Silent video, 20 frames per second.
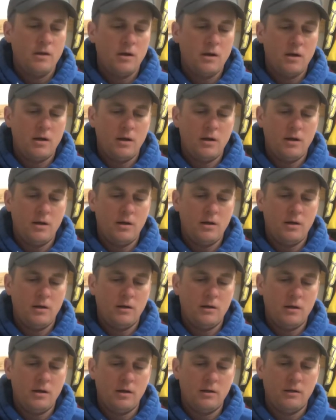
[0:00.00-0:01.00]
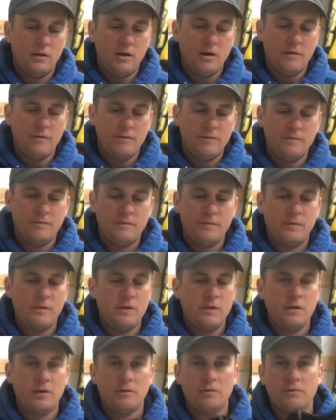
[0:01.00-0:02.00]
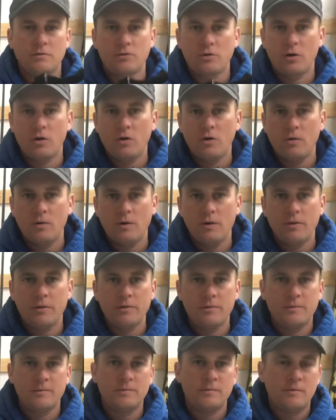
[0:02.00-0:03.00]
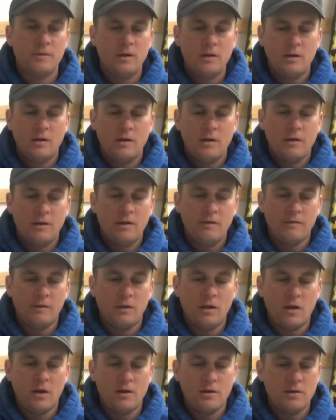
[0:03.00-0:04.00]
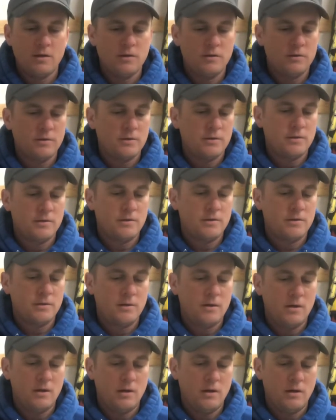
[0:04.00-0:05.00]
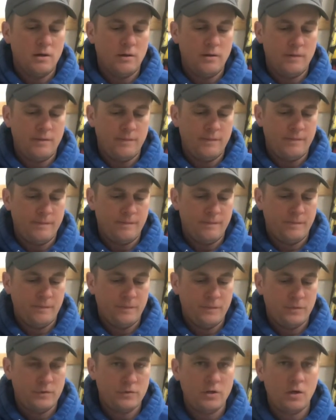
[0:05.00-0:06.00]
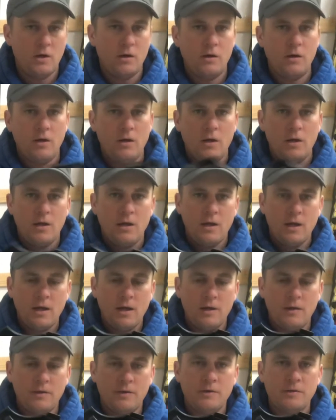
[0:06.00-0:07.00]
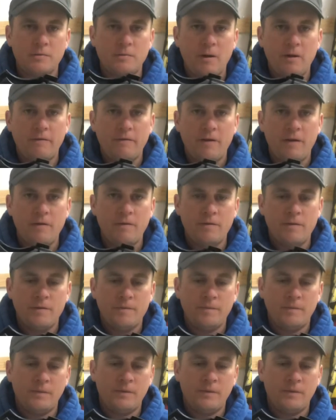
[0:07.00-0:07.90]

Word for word: I, uh, I love them. You control with them have a lot of uses. Um, so, yeah, those are my favorite.